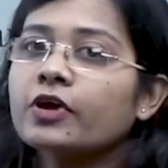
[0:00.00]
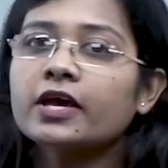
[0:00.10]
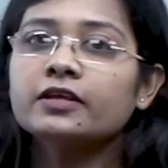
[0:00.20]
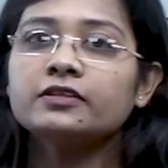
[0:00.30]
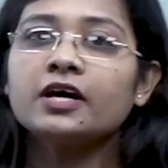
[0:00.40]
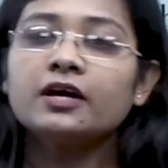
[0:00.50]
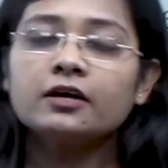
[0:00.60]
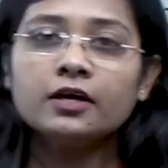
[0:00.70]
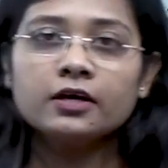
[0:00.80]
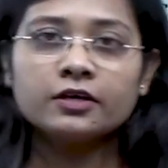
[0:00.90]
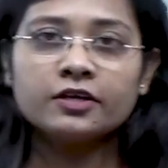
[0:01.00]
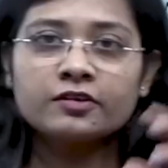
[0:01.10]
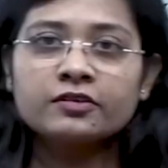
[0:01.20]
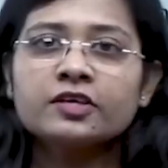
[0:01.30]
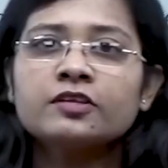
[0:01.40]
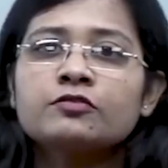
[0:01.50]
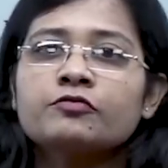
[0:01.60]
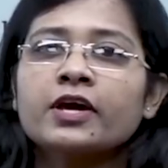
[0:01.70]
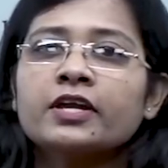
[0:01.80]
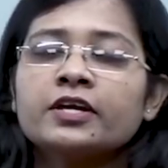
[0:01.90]
where the disease
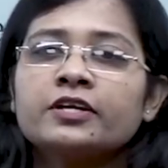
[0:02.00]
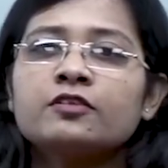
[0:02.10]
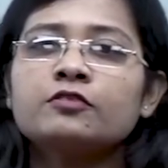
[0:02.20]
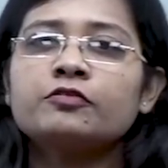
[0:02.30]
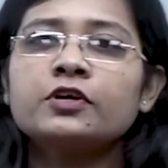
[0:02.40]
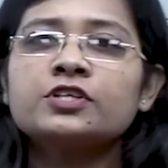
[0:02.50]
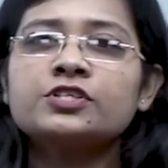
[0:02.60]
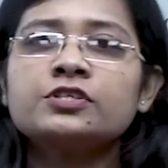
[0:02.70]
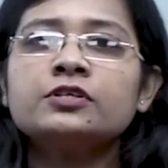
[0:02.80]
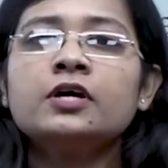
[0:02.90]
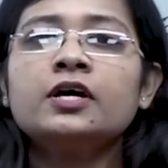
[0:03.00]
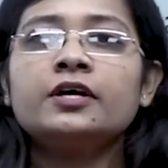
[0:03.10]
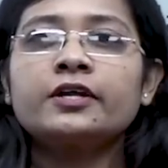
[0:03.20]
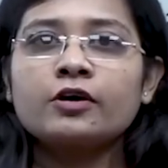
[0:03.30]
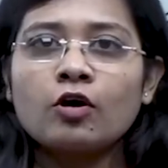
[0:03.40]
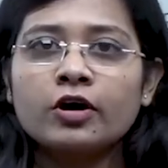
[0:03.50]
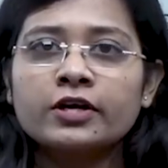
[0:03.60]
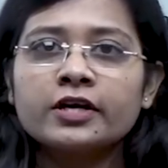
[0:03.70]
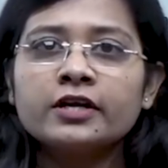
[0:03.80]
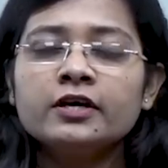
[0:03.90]
where it is first
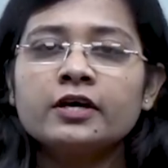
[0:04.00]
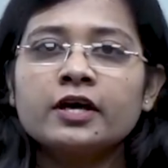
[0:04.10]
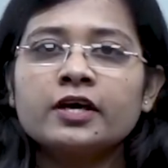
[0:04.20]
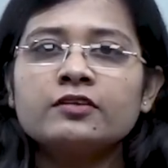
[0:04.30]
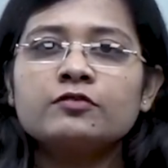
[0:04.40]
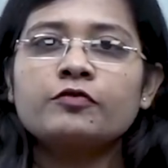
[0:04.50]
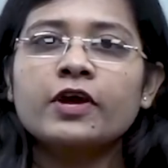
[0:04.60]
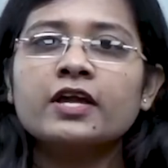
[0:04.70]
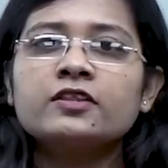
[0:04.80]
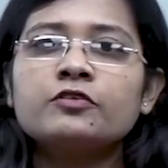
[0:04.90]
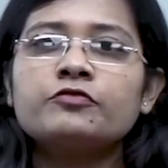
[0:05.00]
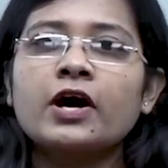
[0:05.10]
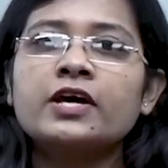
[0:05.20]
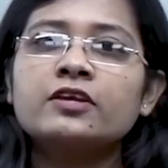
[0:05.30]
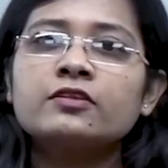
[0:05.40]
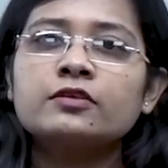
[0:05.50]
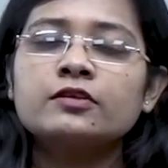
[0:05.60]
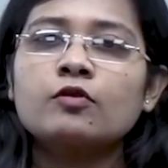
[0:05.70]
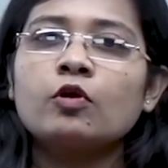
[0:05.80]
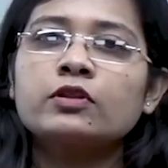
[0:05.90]
recorded is where the virus
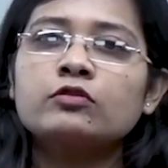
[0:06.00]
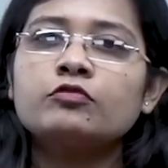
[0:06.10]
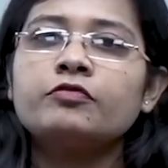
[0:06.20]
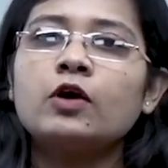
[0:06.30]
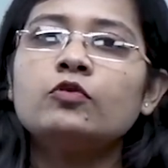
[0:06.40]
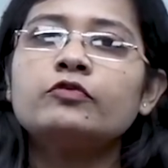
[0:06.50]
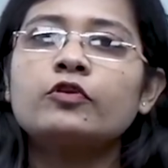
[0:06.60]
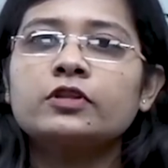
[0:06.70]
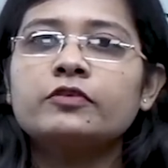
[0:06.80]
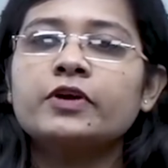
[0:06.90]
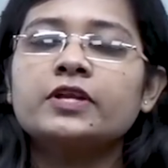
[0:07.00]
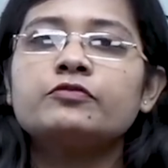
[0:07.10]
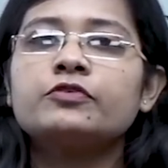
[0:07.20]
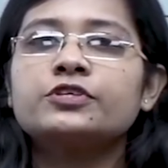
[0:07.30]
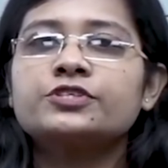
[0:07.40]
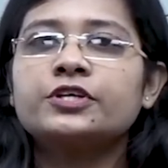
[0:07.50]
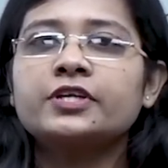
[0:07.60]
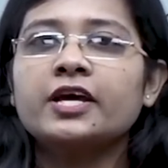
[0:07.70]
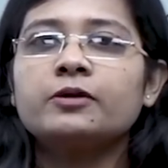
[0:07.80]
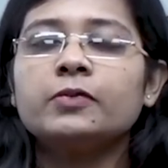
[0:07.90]
is also found for the very first
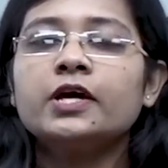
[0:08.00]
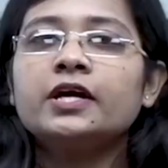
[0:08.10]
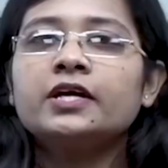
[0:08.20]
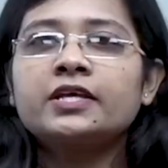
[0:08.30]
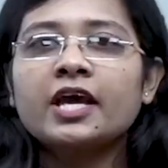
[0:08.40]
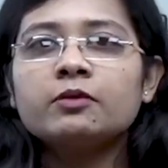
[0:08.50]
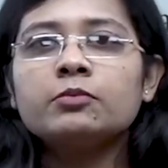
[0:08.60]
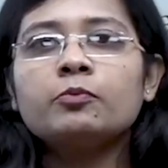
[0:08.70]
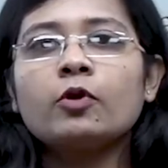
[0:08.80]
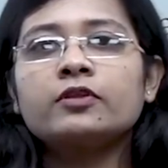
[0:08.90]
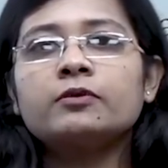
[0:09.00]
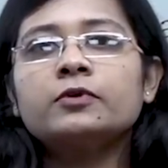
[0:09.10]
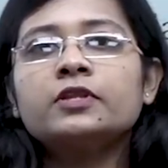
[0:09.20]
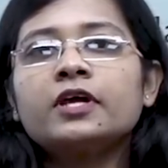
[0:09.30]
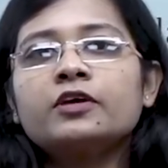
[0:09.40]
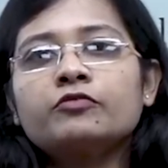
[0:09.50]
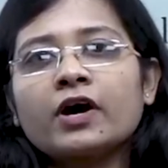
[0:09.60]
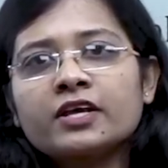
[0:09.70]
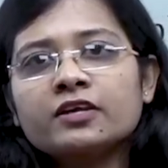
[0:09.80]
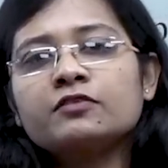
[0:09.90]
time. It can be possible that
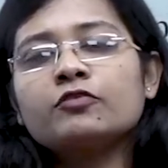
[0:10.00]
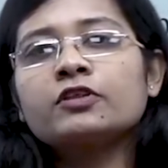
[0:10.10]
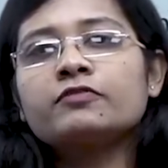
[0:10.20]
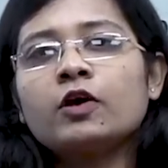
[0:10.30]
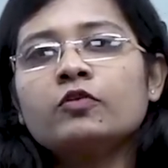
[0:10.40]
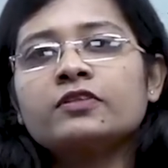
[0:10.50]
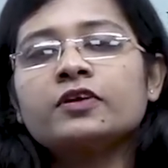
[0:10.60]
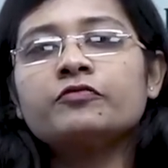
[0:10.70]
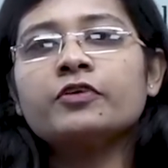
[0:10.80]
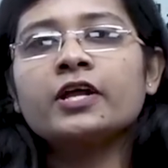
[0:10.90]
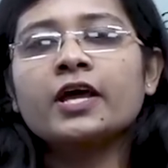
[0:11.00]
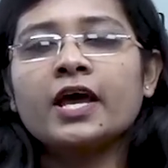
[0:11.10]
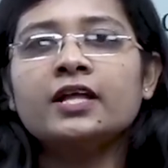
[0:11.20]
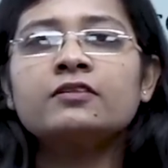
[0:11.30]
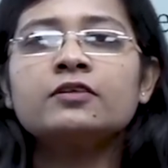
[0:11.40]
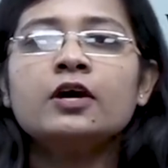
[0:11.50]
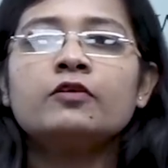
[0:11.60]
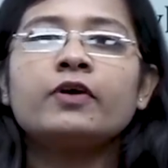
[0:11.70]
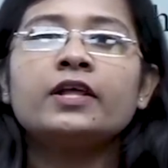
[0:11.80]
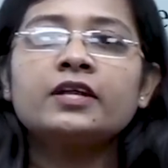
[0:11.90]
virus was found somewhere else
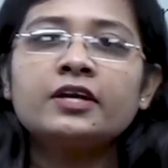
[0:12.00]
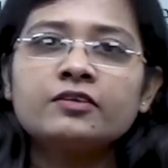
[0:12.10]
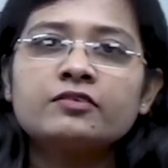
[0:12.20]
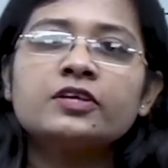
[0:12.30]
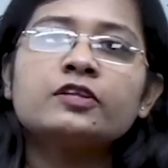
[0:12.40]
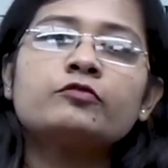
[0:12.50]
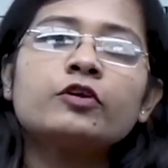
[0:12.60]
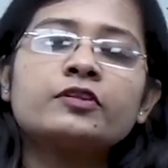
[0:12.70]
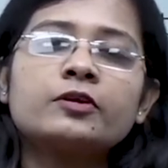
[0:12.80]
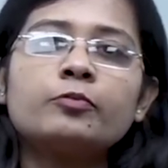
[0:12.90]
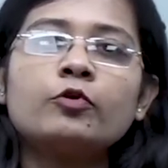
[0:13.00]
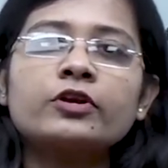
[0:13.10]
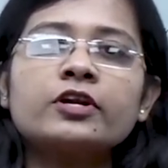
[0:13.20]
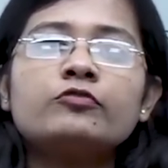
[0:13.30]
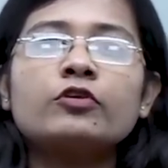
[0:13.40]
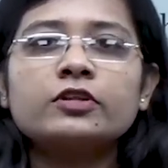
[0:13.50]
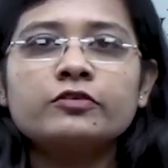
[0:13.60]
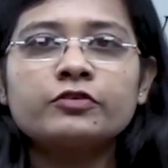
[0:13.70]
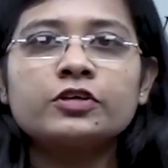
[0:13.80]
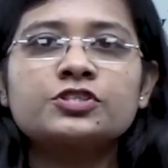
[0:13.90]
while the disease was reported for
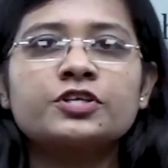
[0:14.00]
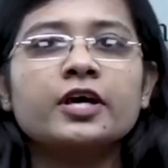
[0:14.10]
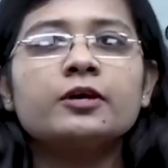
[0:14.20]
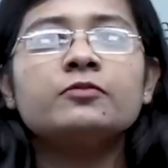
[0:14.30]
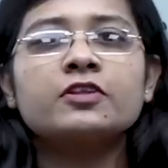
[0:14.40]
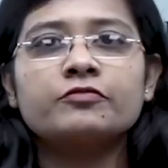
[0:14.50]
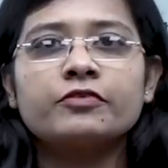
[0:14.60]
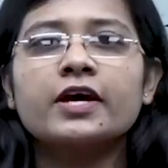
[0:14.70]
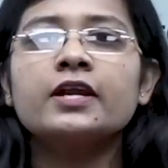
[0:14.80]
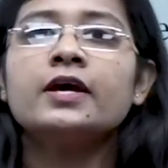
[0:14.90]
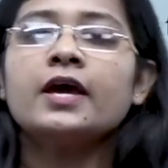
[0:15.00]
the first time somewhere